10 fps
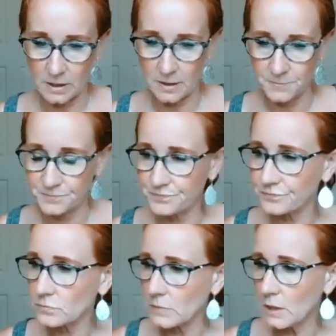Okay.
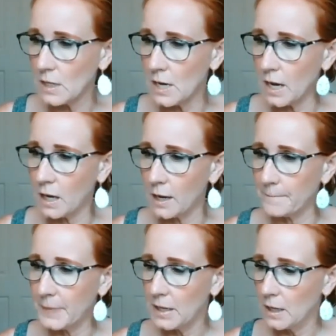
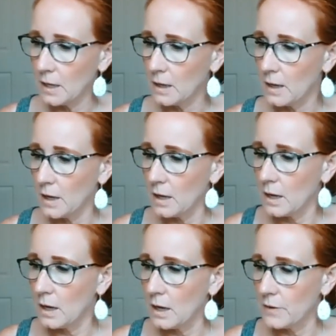Um,
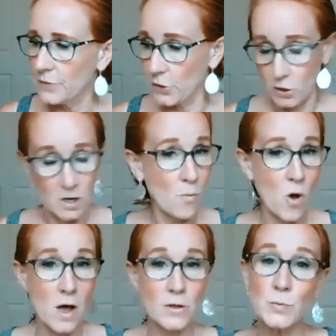there are a
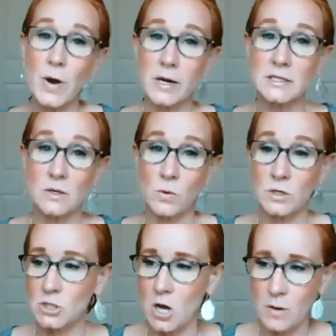couple other products I
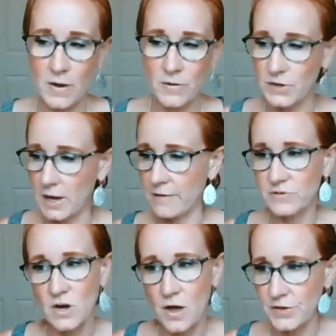want to talk about that
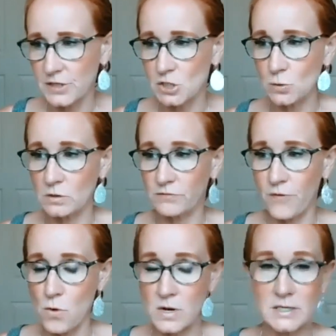have nothing to do with
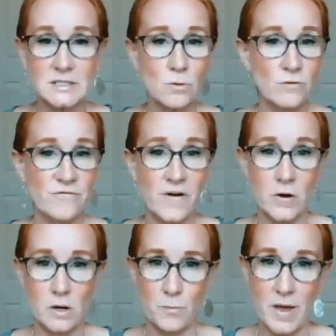focus that were
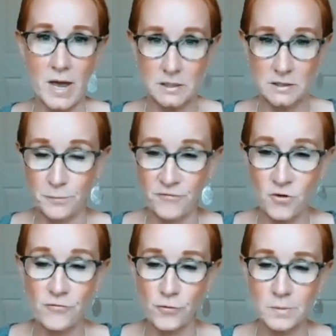very
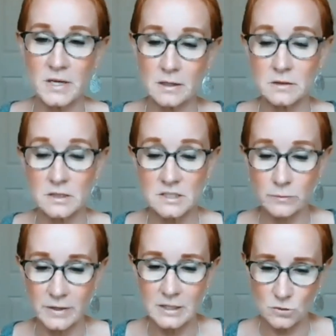impactful for me
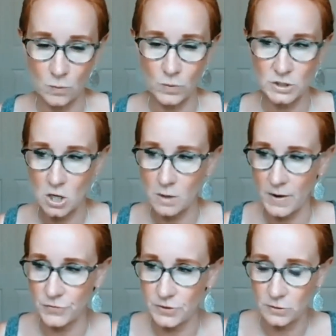this week. So I want to talk
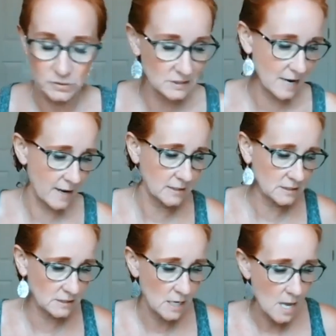about those
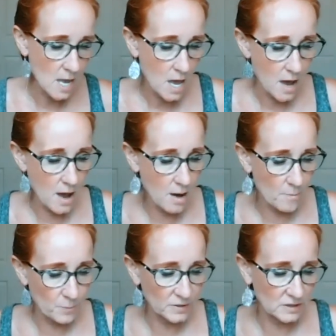next.
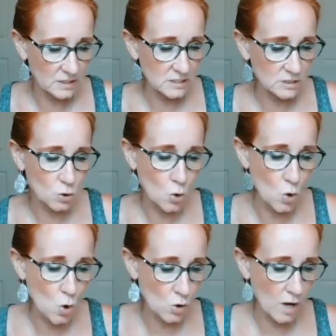Um, but this
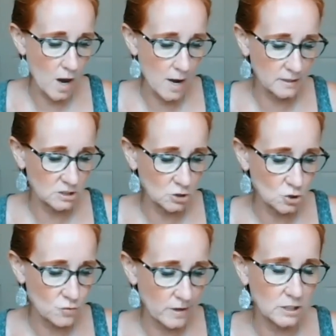whole
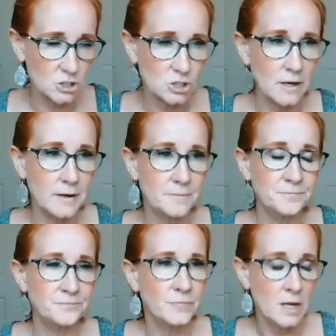
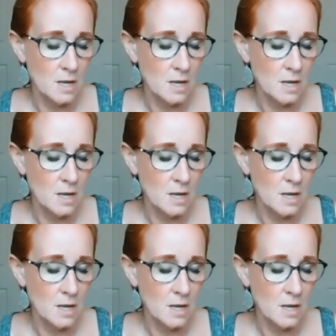concentration,